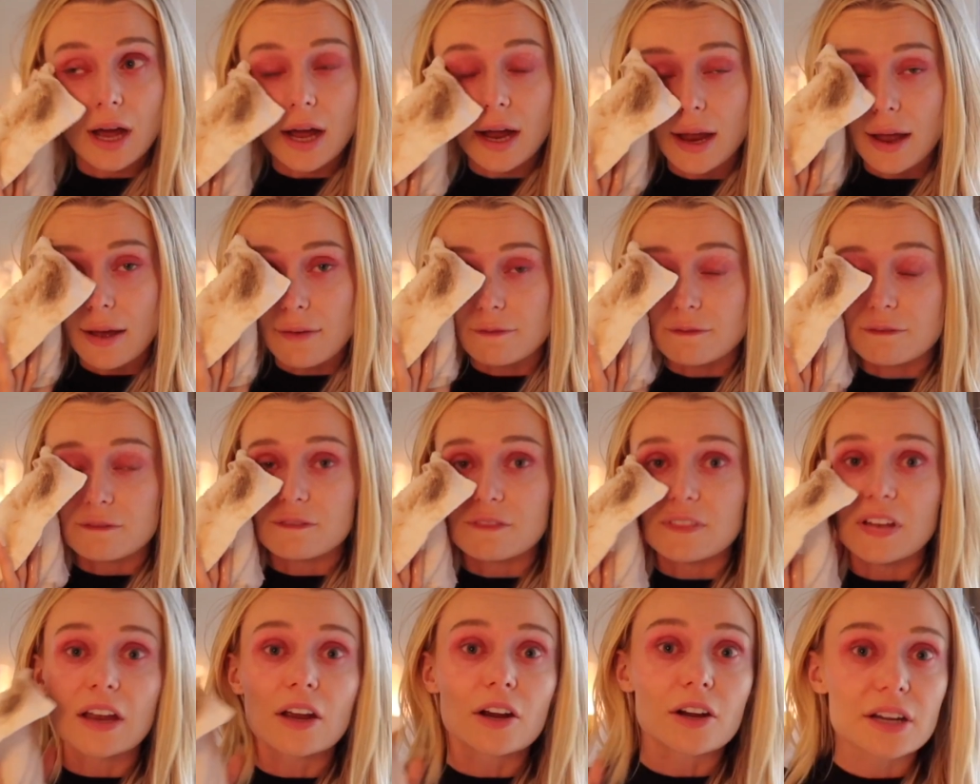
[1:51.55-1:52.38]
I have
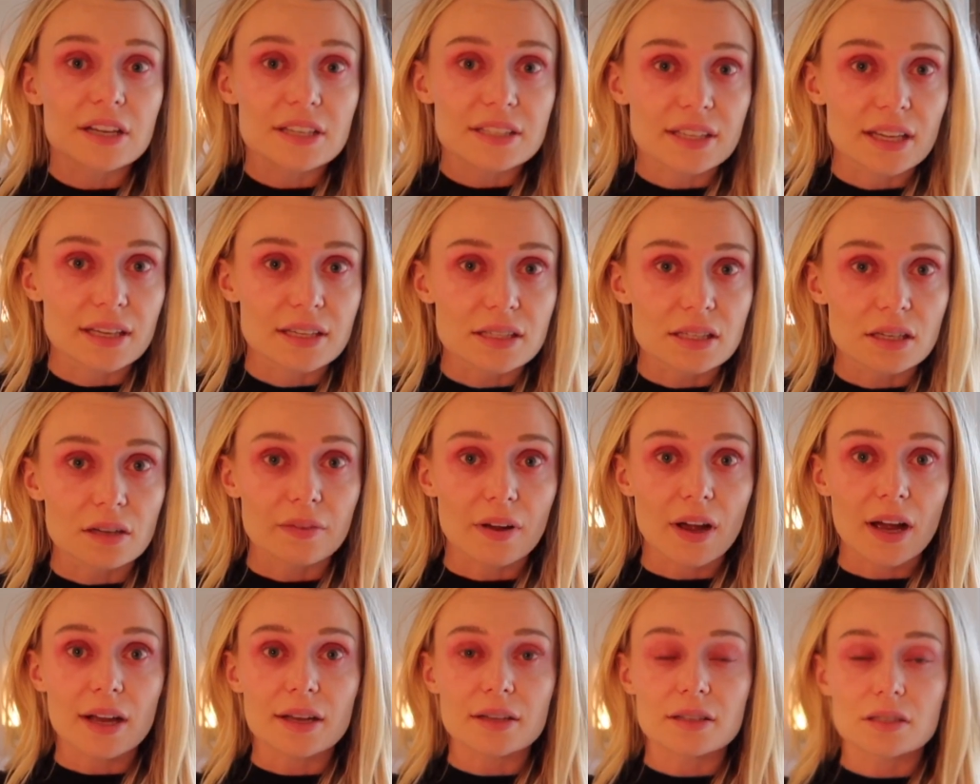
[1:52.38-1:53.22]
very sensitive
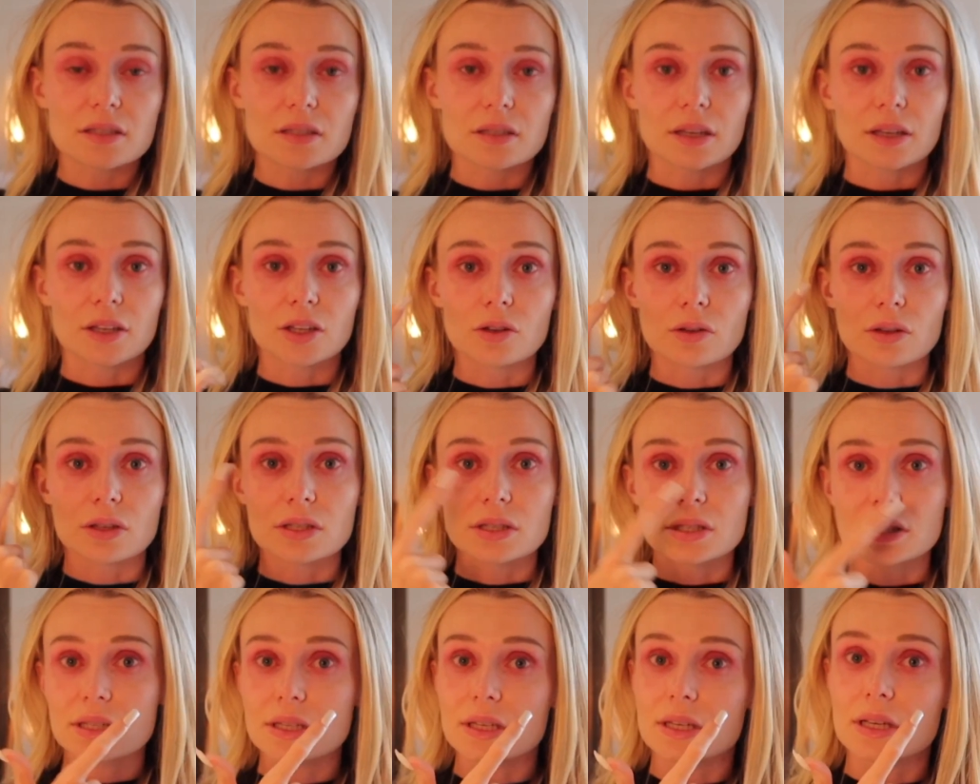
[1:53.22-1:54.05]
eyes. Like you can
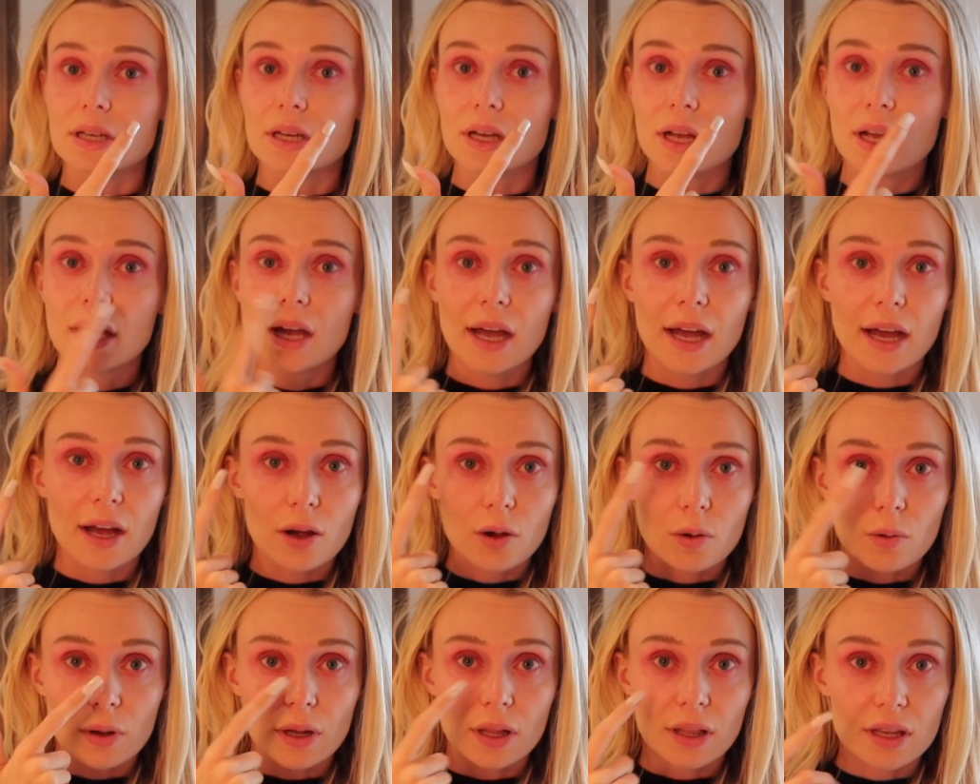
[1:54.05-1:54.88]
see how
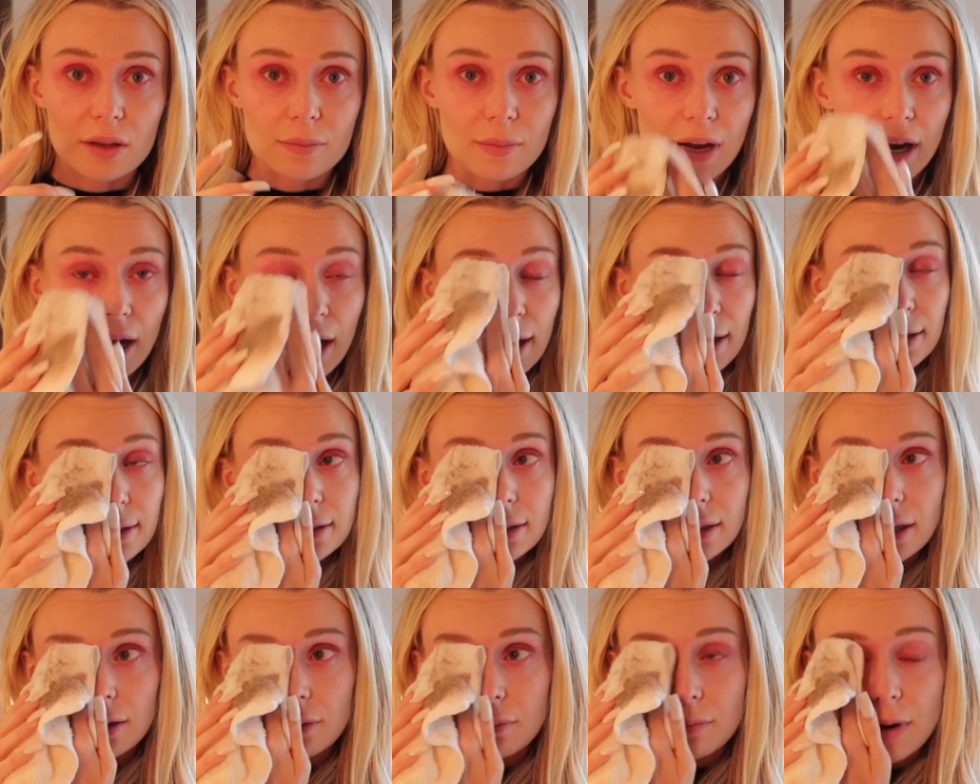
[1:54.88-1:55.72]
quickly my eyes
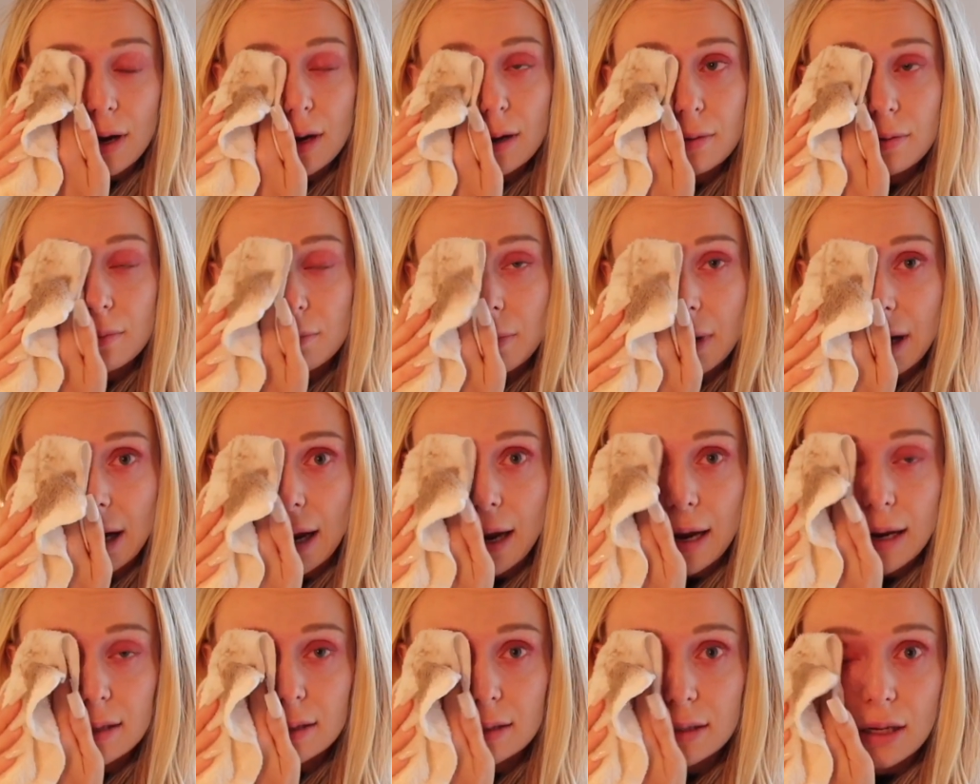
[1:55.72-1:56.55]
get red. My
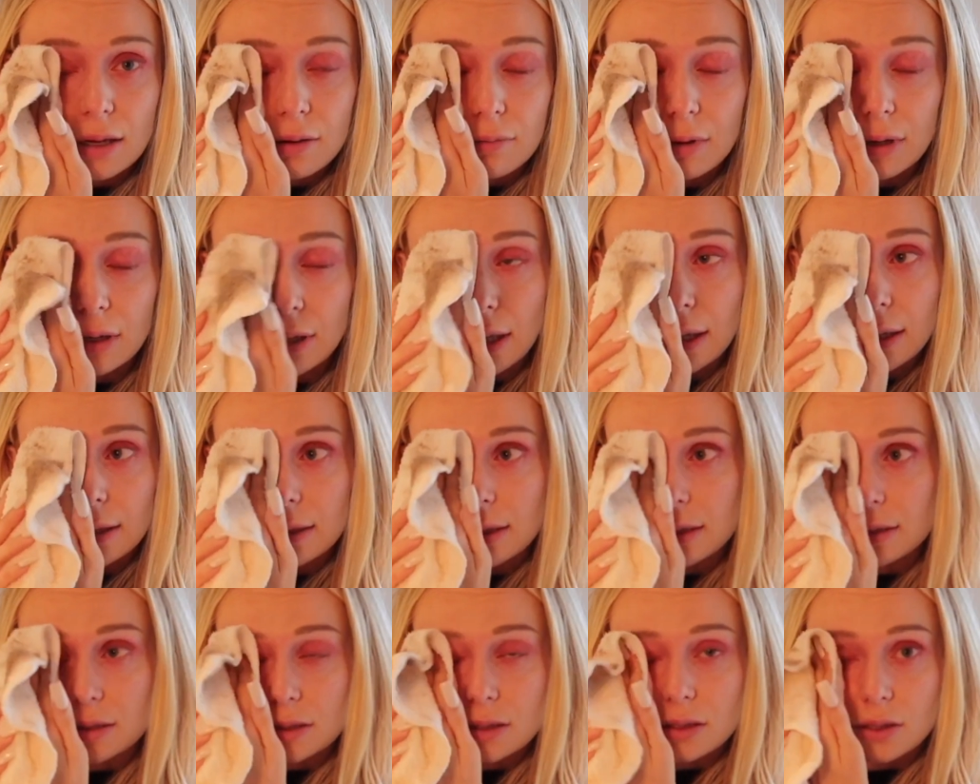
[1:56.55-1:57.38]
eyes get red like
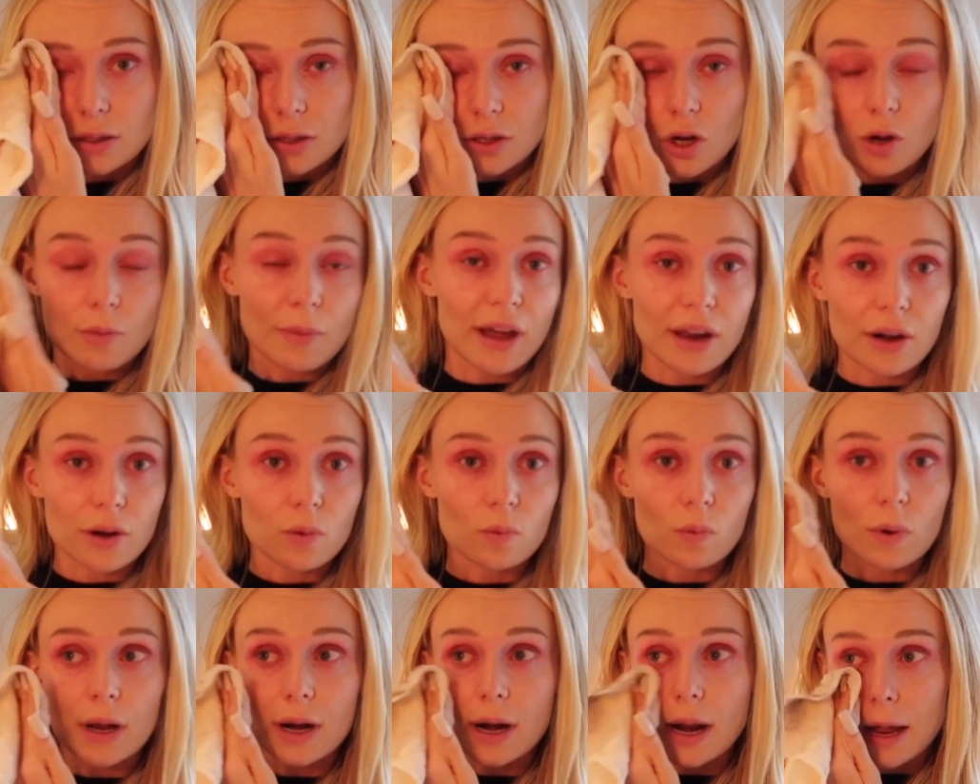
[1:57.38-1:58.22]
this no matter
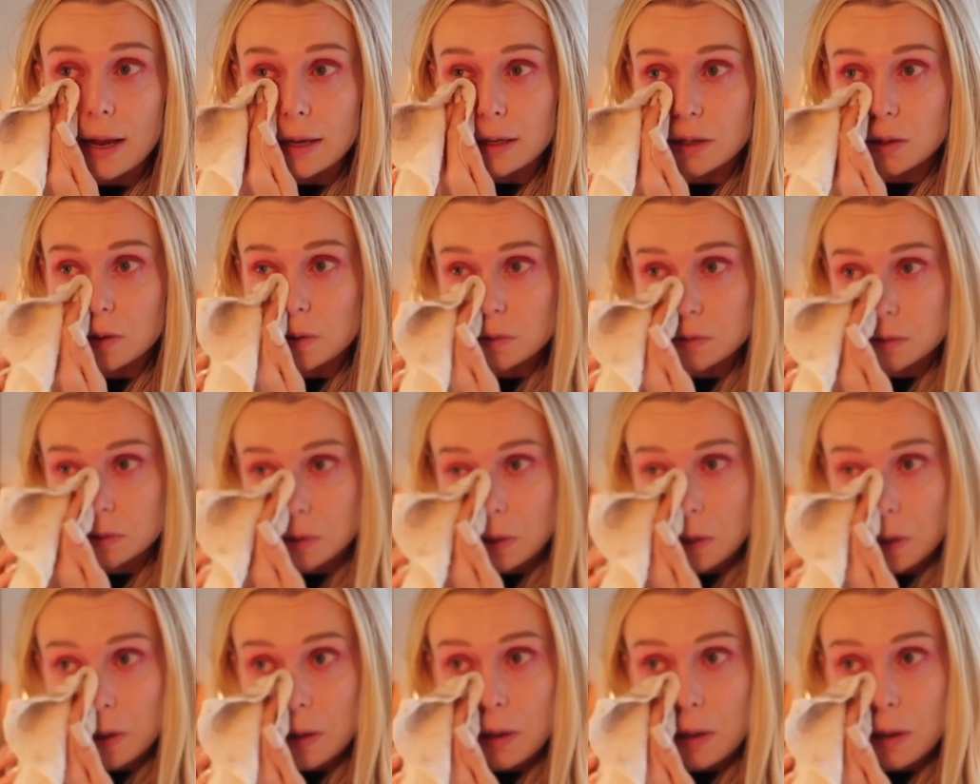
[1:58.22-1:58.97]
what I use.